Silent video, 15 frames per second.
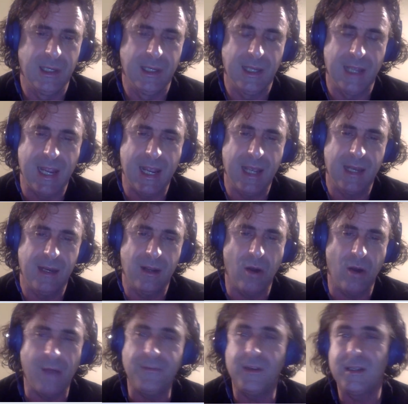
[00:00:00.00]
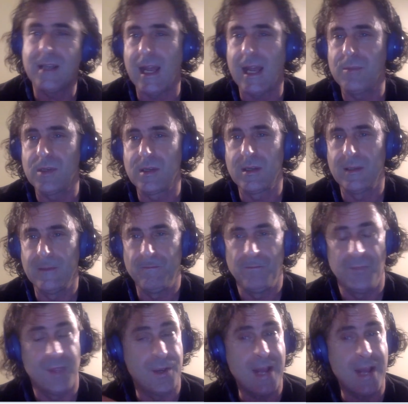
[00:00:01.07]
And oftentimes,
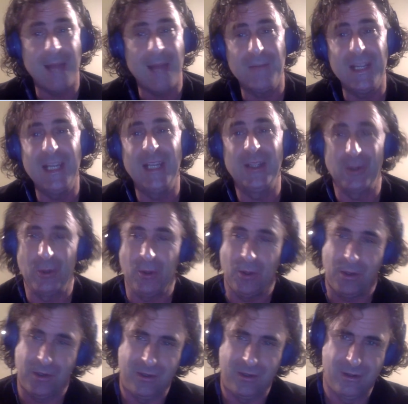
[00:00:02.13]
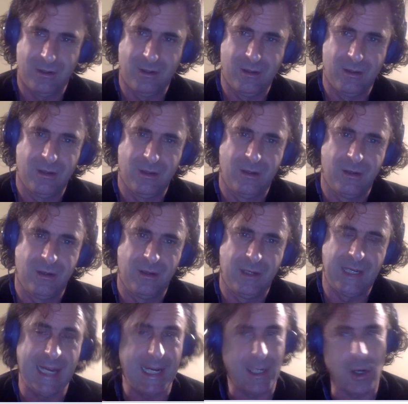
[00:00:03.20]
they're not meeting their goals.
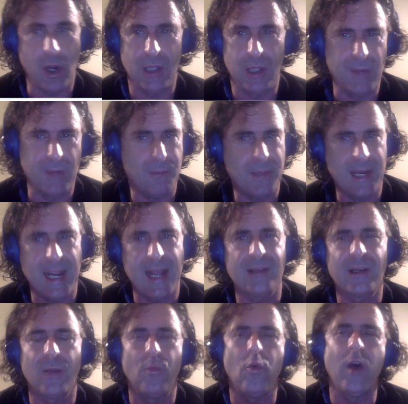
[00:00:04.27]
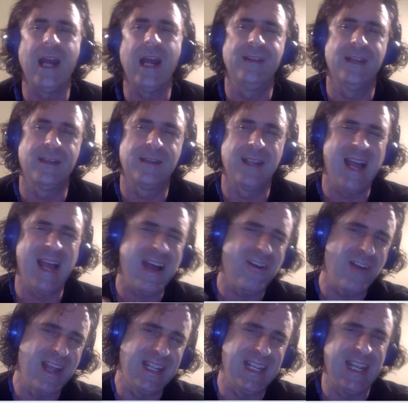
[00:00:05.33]
And I call them up and I ask them why. And they say, oh,
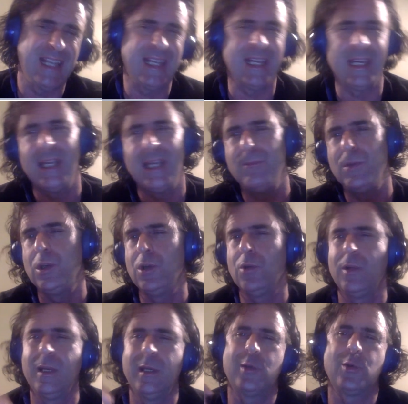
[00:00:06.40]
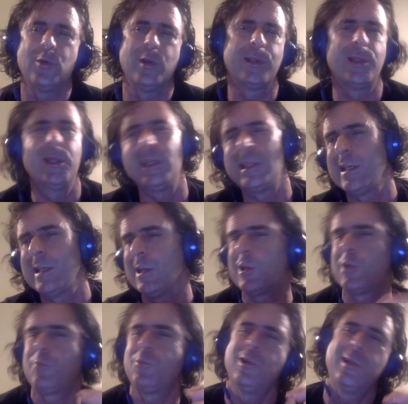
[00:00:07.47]
I can't get him to do this, or it's this
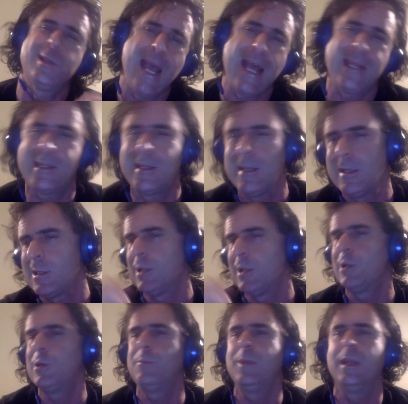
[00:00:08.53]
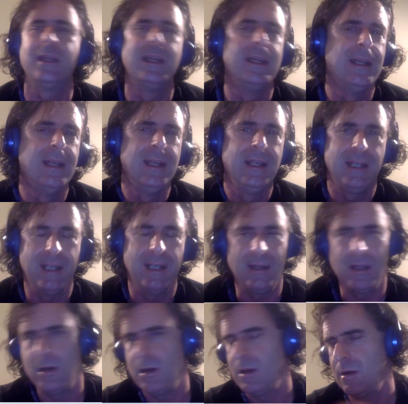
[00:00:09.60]
system, or it's that system,
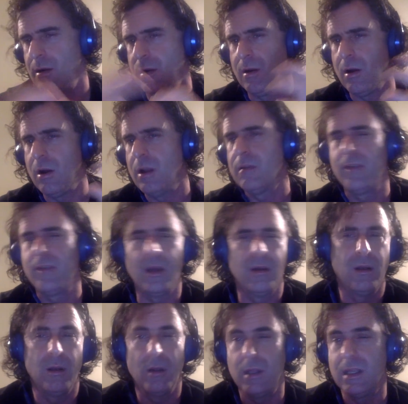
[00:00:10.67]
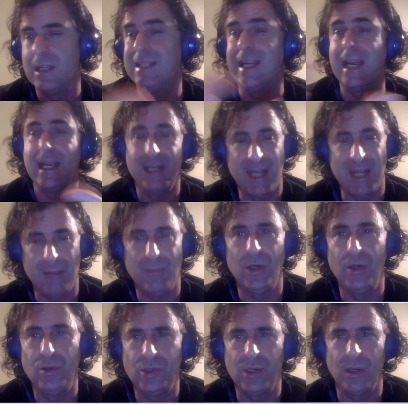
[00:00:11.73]
and all of the day-to-day
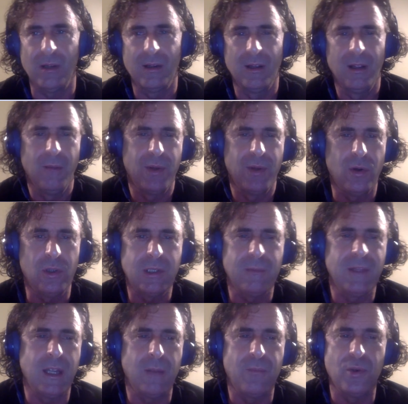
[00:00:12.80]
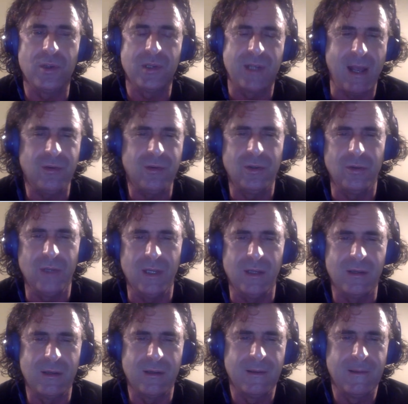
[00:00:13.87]
minutia. But ultimately, it boils down to is